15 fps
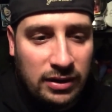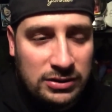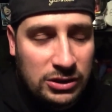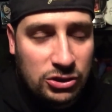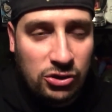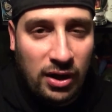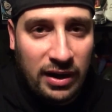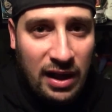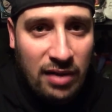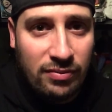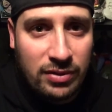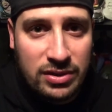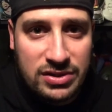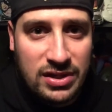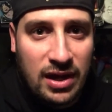just try to have a
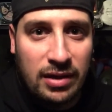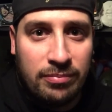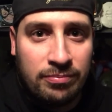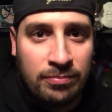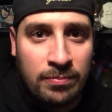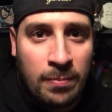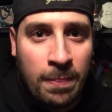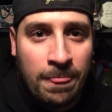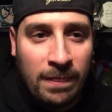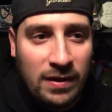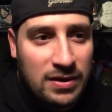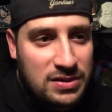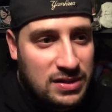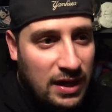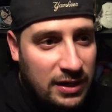good time,
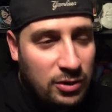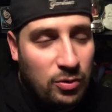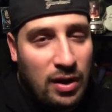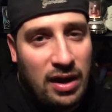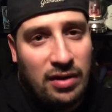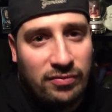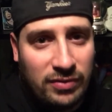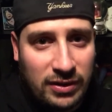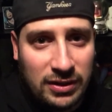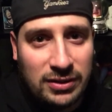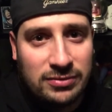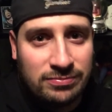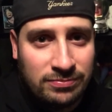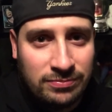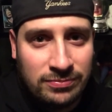because I do have,
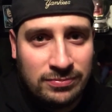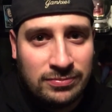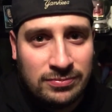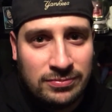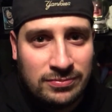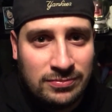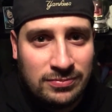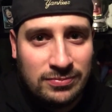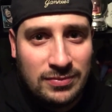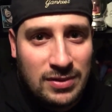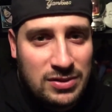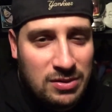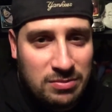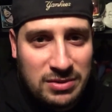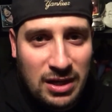
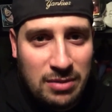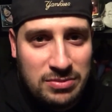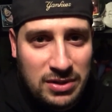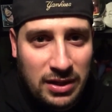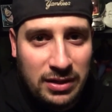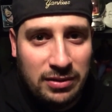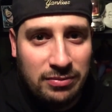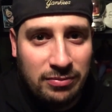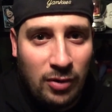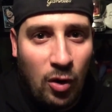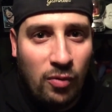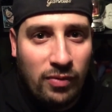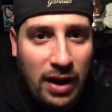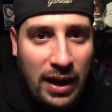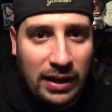sometimes I
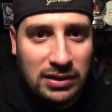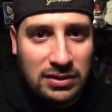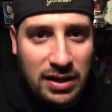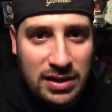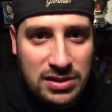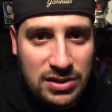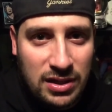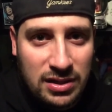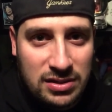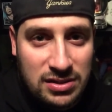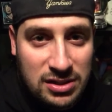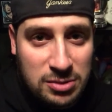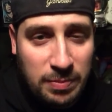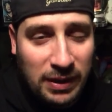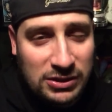overanalyze things,
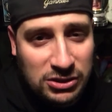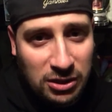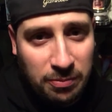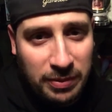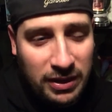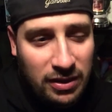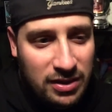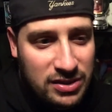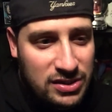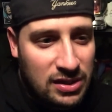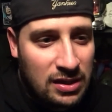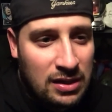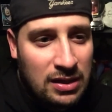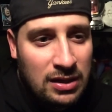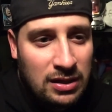especially because,
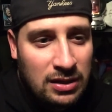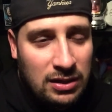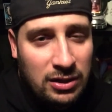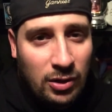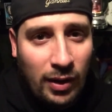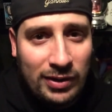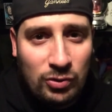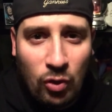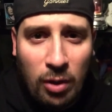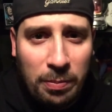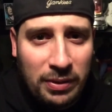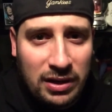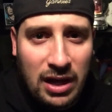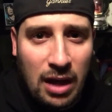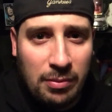you know, I grew up
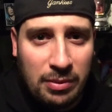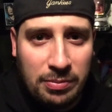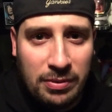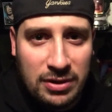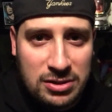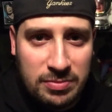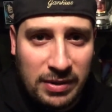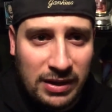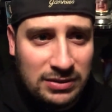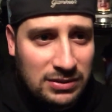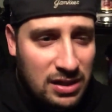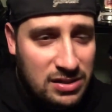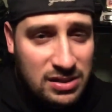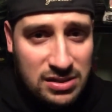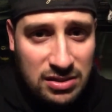on comic books, man.
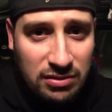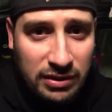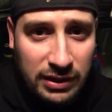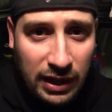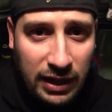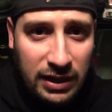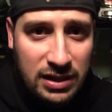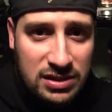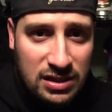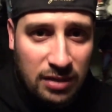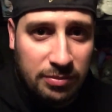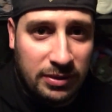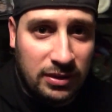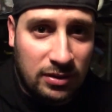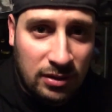Like, since the late 80s, I've
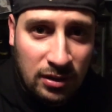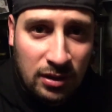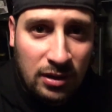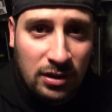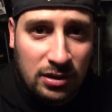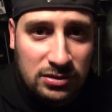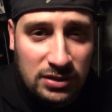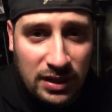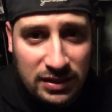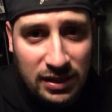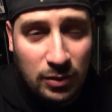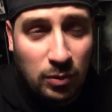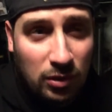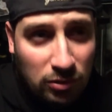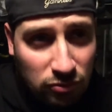been
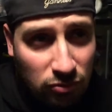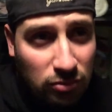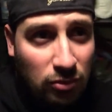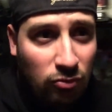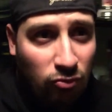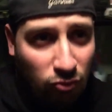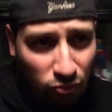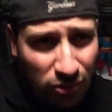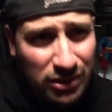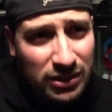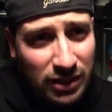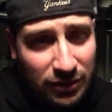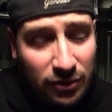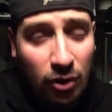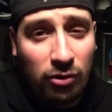collecting, well, really
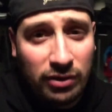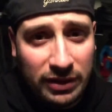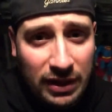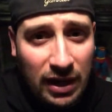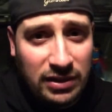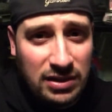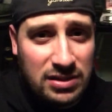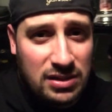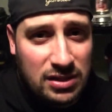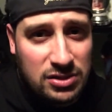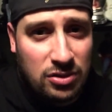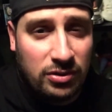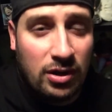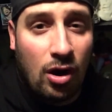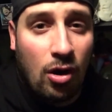like the early 90s, I
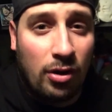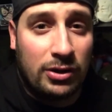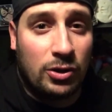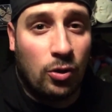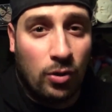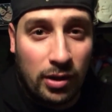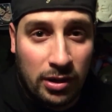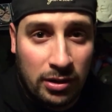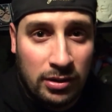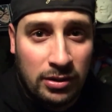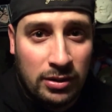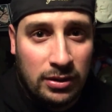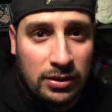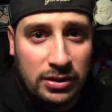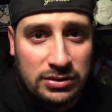started hardcore
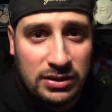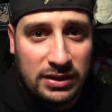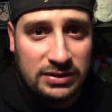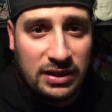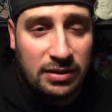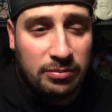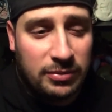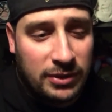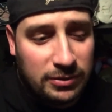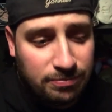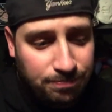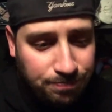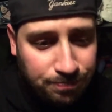collecting, but,